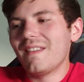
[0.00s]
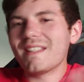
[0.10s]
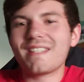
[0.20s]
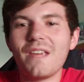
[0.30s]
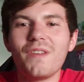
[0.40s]

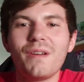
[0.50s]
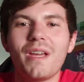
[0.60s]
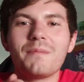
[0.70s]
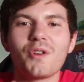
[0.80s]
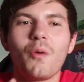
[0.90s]
that say video
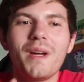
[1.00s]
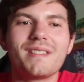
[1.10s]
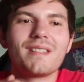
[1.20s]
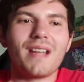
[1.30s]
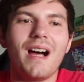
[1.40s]
games are a
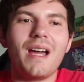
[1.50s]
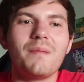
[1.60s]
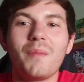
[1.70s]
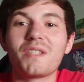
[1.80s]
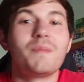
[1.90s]
waste of
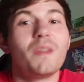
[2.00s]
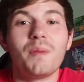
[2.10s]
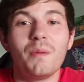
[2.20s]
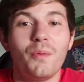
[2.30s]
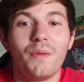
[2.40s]
time, must be the
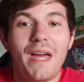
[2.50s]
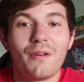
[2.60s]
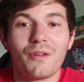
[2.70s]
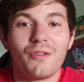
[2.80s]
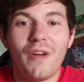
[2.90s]
people that
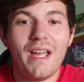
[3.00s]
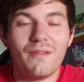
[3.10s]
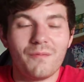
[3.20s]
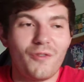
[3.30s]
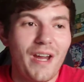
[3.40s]
are
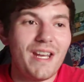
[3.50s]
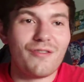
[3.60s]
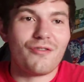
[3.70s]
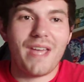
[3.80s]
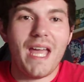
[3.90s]
grading
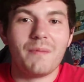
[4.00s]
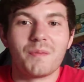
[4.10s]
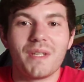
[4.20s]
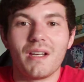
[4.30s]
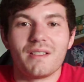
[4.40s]
their games
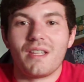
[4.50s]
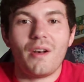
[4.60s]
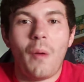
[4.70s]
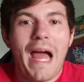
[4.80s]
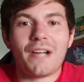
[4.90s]
because they
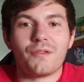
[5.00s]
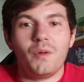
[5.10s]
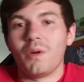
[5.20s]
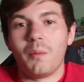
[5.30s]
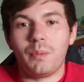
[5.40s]
don't actually
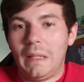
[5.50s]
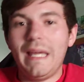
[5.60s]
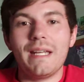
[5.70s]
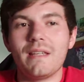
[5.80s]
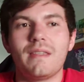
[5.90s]
want to
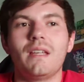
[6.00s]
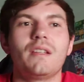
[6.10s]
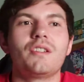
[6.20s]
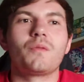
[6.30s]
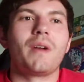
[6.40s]
play anything.
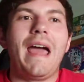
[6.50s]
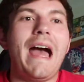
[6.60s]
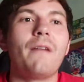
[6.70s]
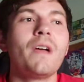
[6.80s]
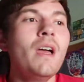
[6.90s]
They just want to
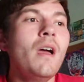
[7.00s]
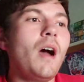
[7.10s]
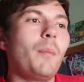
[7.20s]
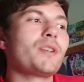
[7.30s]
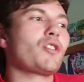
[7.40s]
have
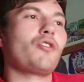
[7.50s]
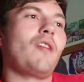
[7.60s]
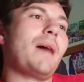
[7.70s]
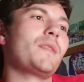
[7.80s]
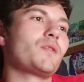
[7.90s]
a bunch of
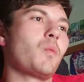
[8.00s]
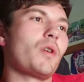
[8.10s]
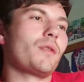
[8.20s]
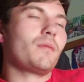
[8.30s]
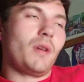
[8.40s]
crap that's
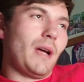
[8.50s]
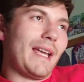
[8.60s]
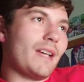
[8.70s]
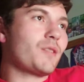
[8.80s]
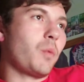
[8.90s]
worth
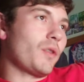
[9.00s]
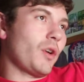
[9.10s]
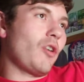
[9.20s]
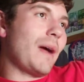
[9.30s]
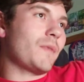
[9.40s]
a
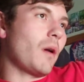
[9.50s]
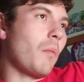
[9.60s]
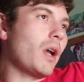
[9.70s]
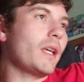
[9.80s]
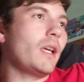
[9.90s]
crap ton of
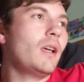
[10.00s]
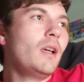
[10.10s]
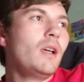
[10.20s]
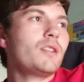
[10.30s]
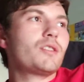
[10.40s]
money
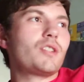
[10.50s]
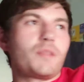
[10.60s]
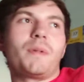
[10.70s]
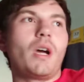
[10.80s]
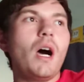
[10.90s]

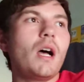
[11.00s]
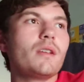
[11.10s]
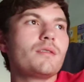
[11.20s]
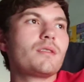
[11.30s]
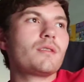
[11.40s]
just
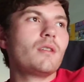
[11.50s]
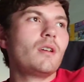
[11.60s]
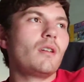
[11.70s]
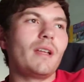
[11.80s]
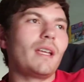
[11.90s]
because.
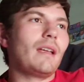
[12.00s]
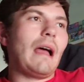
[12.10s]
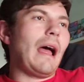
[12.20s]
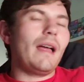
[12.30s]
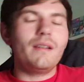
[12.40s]
Like,
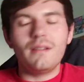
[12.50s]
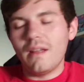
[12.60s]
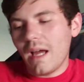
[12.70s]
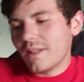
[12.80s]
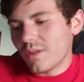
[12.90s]

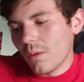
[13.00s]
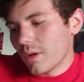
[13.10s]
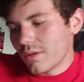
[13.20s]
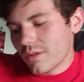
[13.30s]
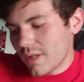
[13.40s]
I don't
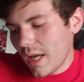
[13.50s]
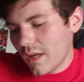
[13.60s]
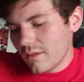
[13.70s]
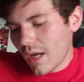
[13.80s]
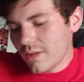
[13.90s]

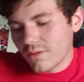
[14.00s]
understand. I